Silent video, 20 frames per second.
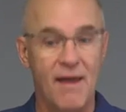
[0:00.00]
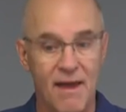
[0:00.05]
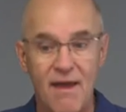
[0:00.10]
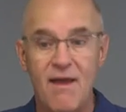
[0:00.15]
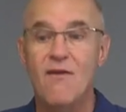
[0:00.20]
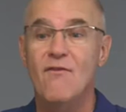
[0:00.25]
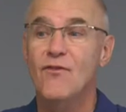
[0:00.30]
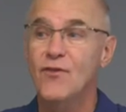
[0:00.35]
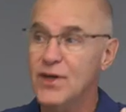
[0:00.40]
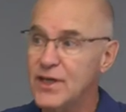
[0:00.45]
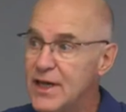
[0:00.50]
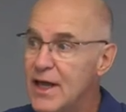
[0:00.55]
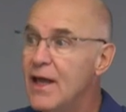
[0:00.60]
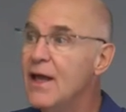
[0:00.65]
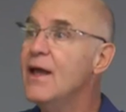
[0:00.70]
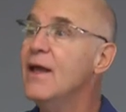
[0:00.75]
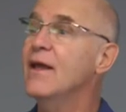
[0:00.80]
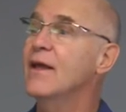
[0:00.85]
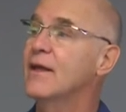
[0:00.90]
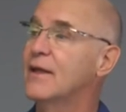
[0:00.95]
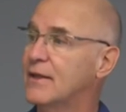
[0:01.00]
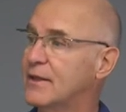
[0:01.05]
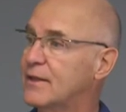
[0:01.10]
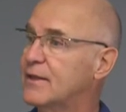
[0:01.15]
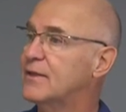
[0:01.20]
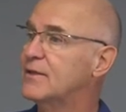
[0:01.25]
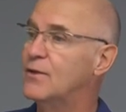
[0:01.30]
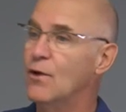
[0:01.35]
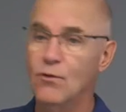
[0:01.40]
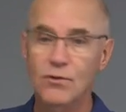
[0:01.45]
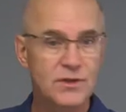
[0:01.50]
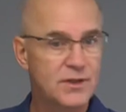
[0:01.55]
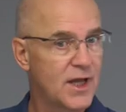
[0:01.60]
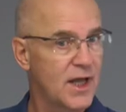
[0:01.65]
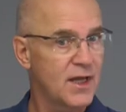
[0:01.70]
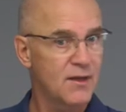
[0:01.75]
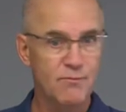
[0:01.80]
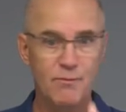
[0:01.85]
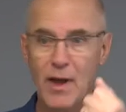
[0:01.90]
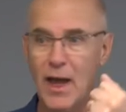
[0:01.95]
every day. Don't
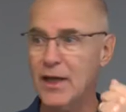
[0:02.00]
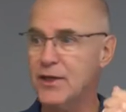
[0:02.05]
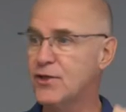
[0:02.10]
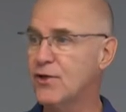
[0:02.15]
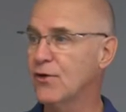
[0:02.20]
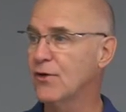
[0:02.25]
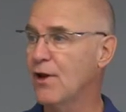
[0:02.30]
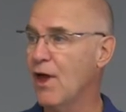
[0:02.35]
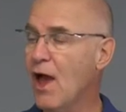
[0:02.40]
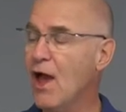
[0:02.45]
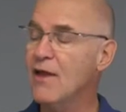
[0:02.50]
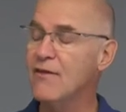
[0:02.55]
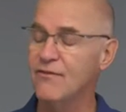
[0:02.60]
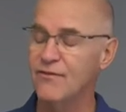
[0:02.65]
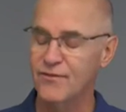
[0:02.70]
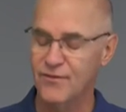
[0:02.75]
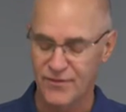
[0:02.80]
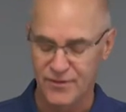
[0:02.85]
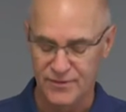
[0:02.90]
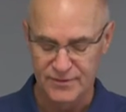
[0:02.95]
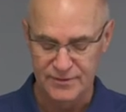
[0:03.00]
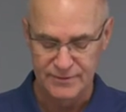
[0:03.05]
take back your life.